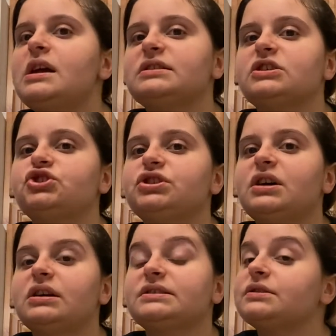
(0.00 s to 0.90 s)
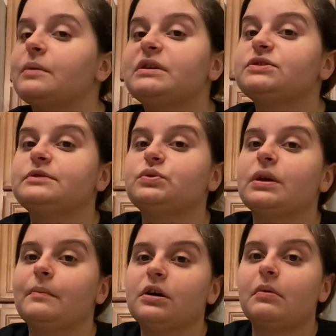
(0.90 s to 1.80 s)
is because she does the mix between
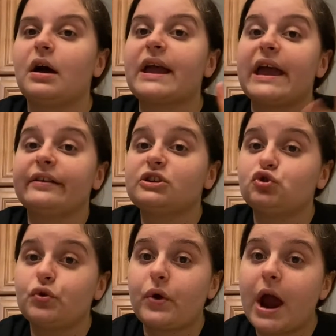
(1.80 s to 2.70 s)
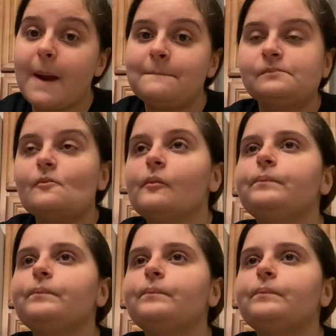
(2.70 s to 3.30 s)
a mukbang and the true crime.